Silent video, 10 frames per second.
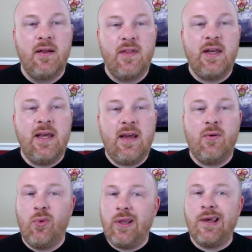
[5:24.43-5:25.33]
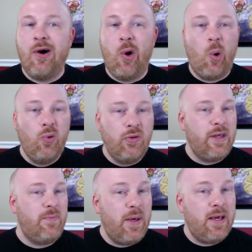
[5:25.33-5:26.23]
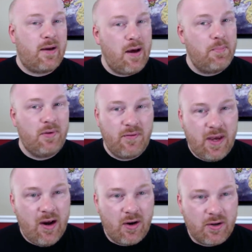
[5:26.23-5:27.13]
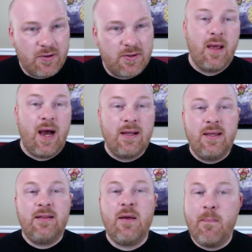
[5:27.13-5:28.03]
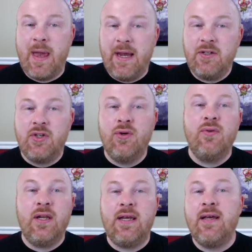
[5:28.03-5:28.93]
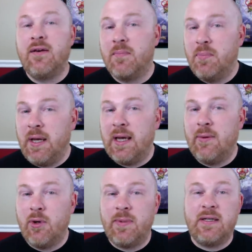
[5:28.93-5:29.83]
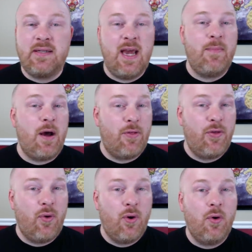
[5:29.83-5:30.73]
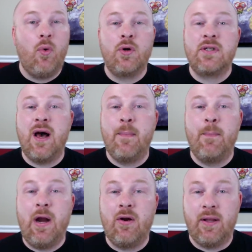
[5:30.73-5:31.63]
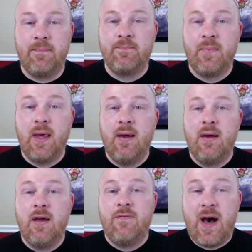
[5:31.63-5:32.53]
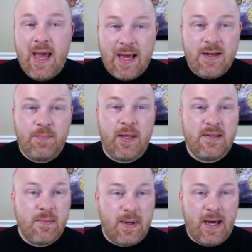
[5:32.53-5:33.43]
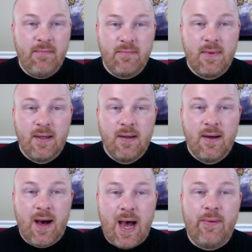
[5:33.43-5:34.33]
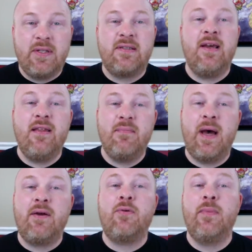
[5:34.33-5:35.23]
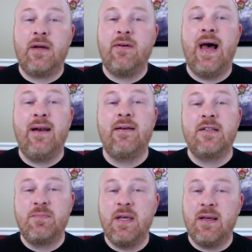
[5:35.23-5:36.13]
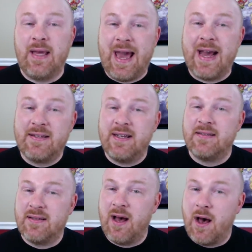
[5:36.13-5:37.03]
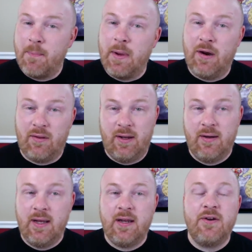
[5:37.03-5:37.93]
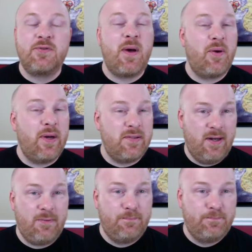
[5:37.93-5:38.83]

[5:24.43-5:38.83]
then he can really only be a couple of characters. I think the main two that he could be would be Tam Al-Thor or Tom Marilyn. If I had to place a bet, I would say that Michael Micklehattin is being cast as Tom Marilyn, and here's my reasoning.